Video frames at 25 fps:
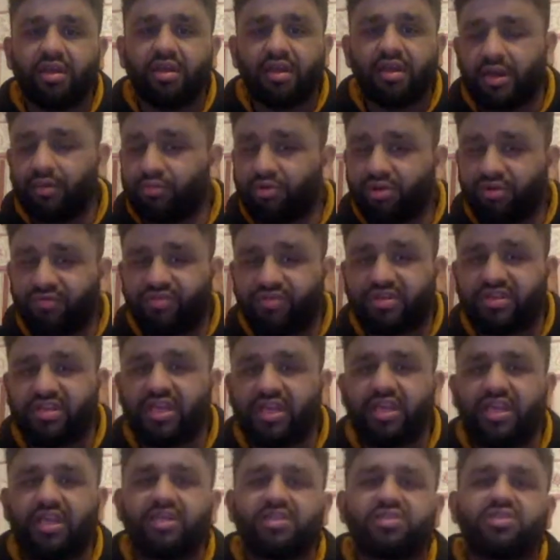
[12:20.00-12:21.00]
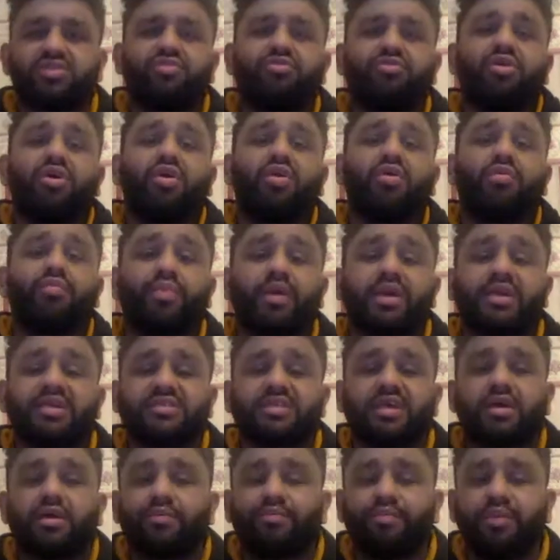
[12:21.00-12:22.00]
I'm going for Taylor and Serrano
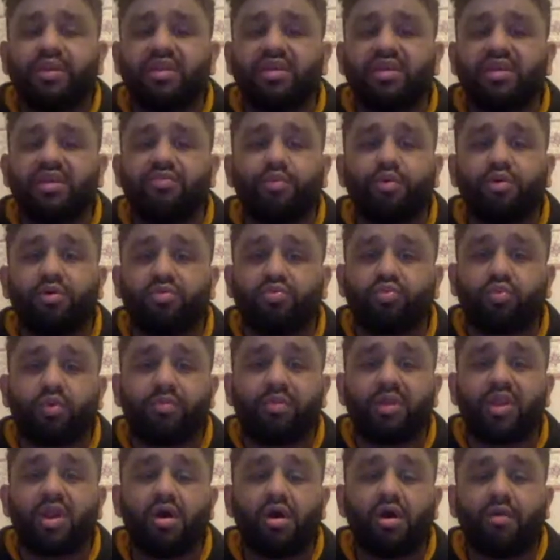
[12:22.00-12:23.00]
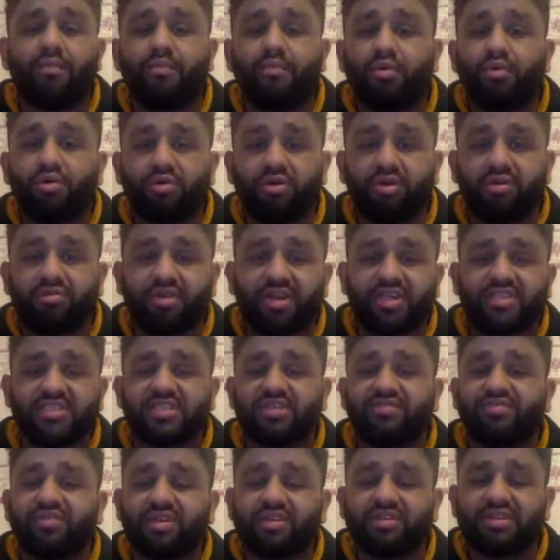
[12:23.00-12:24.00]
because I believe both women are more
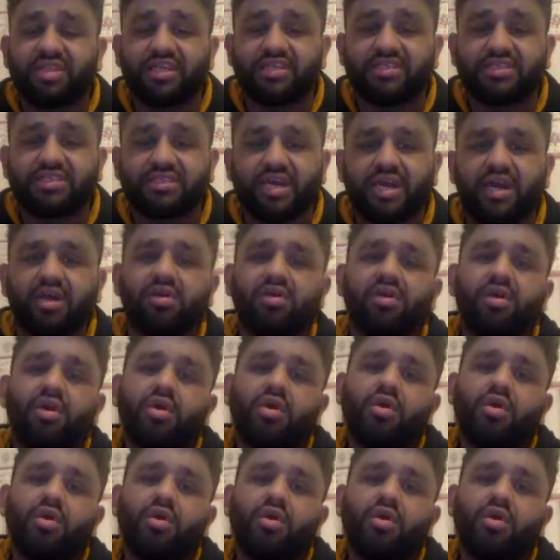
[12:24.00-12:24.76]
aggressive in this style.